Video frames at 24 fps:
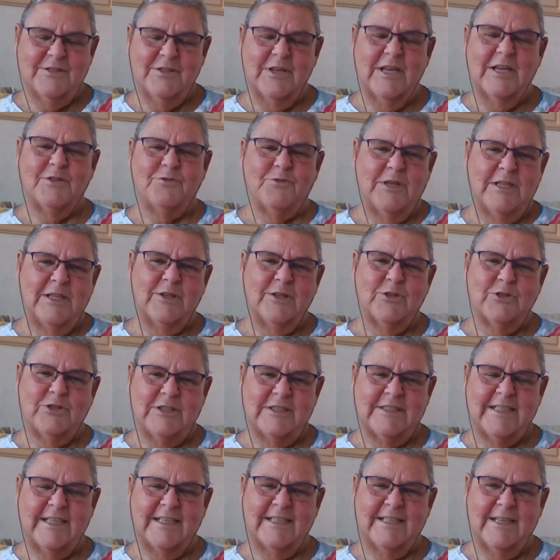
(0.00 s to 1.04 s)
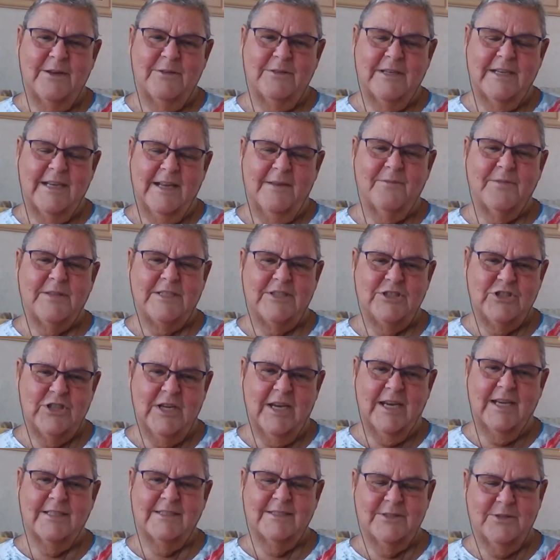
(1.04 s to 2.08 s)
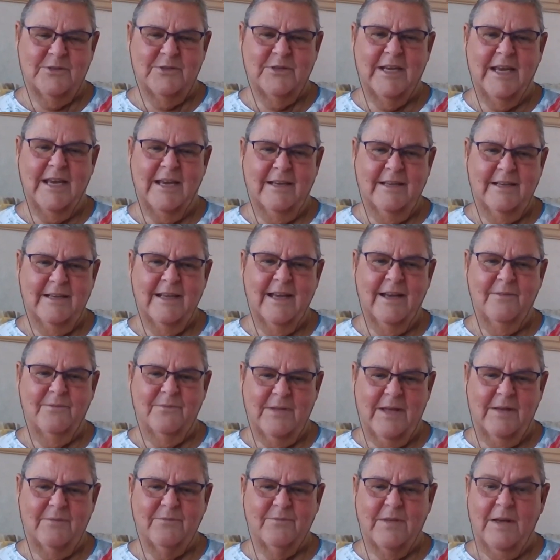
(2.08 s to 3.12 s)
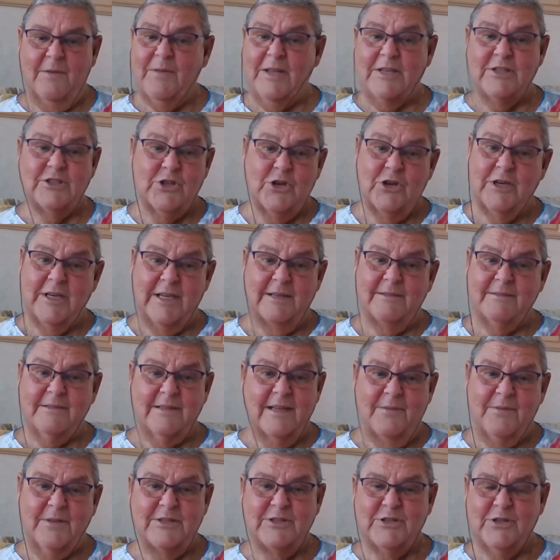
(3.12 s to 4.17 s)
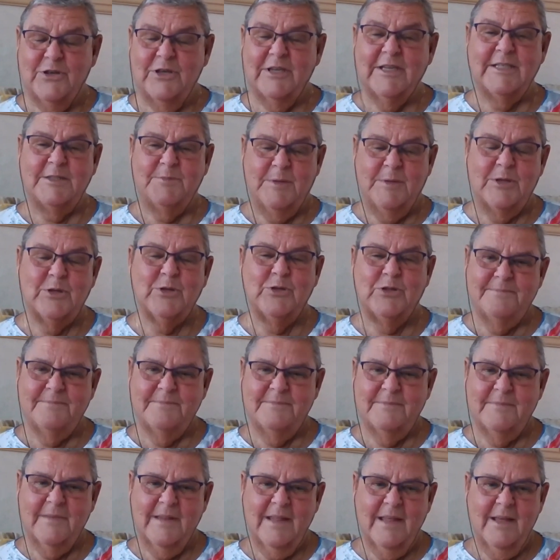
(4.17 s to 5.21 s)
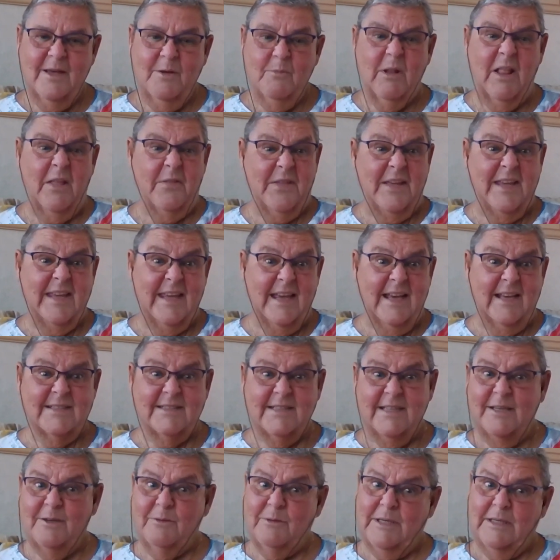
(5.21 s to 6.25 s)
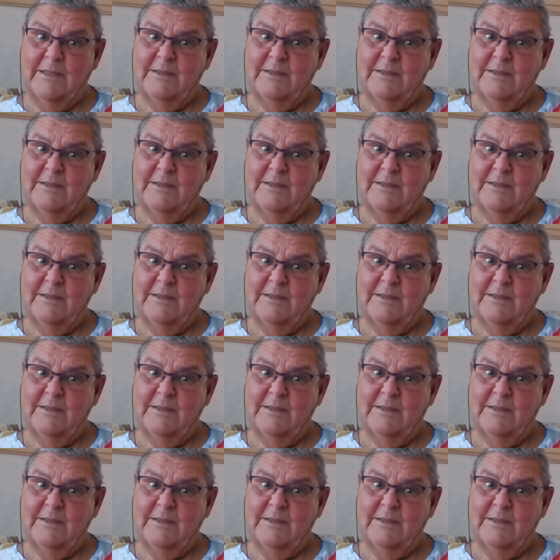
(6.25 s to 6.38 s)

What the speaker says: it's really good to sit down and have this chat. So yeah, I've enjoyed it. I've enjoyed it. It's been good. Well, I think it has anyway.